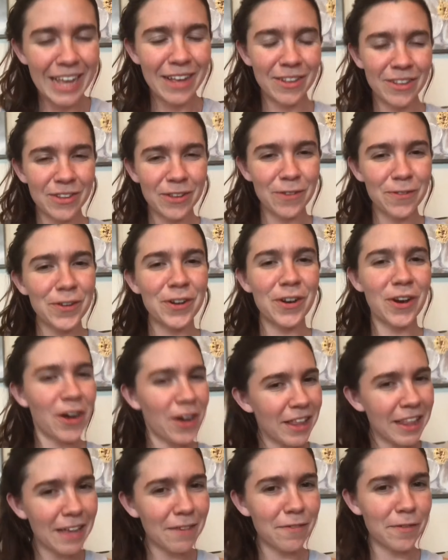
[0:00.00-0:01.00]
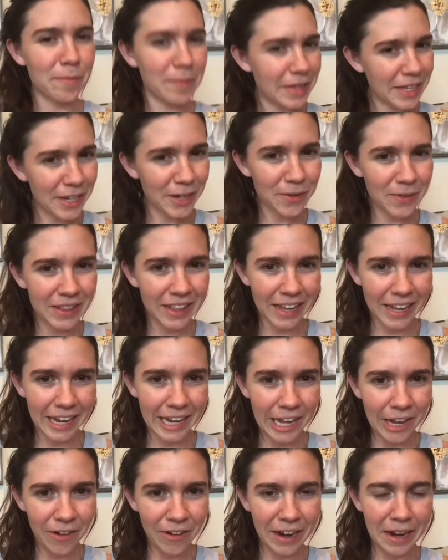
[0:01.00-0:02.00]
So if you're not all that familiar with the
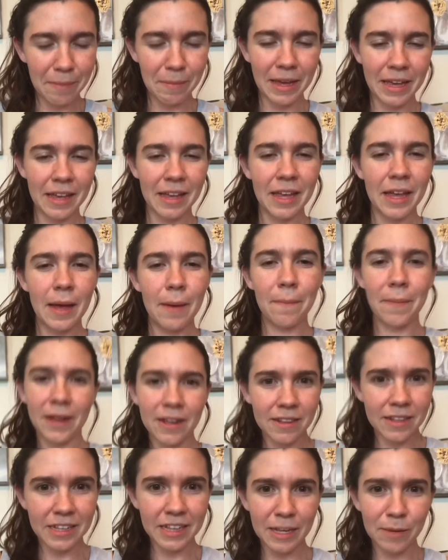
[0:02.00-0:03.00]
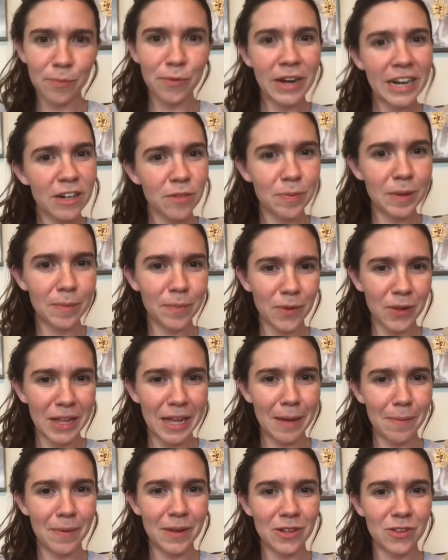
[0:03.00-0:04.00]
Enneagram, it basically breaks people
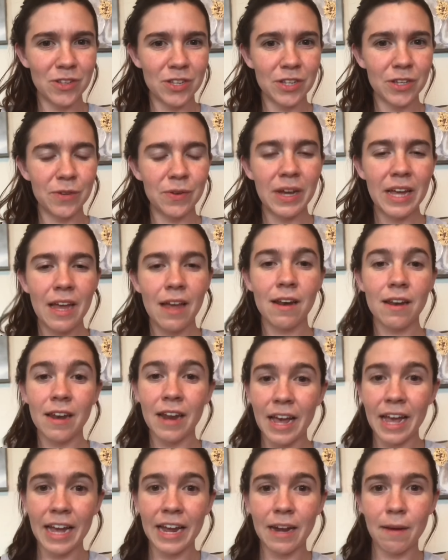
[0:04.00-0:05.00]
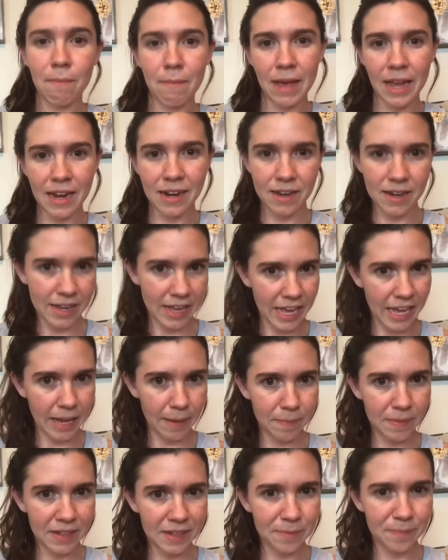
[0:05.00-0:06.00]
up into 9 main
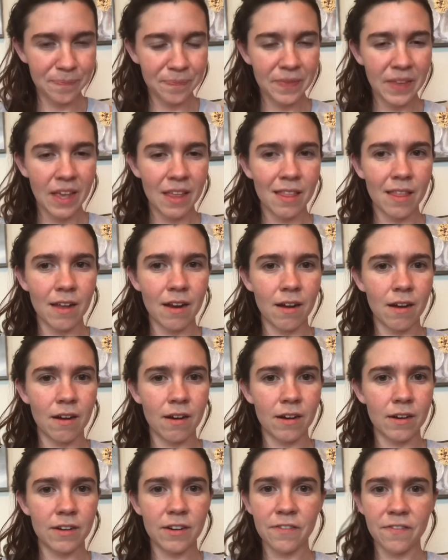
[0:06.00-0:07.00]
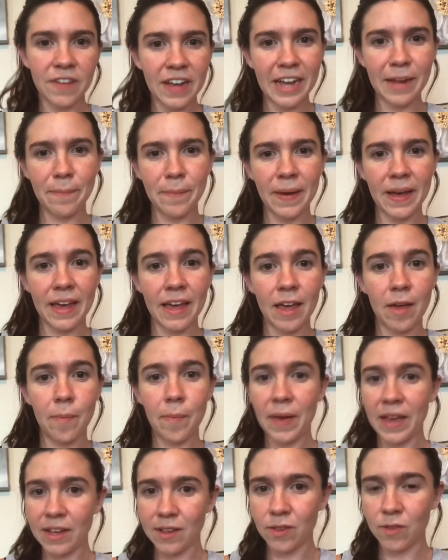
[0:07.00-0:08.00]
types that are defined by a
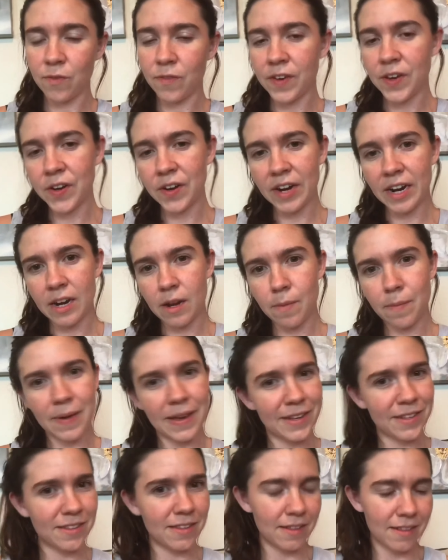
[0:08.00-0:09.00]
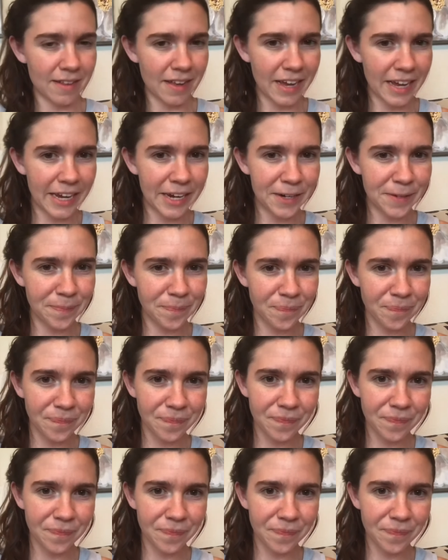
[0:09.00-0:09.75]
base fear and a base desire,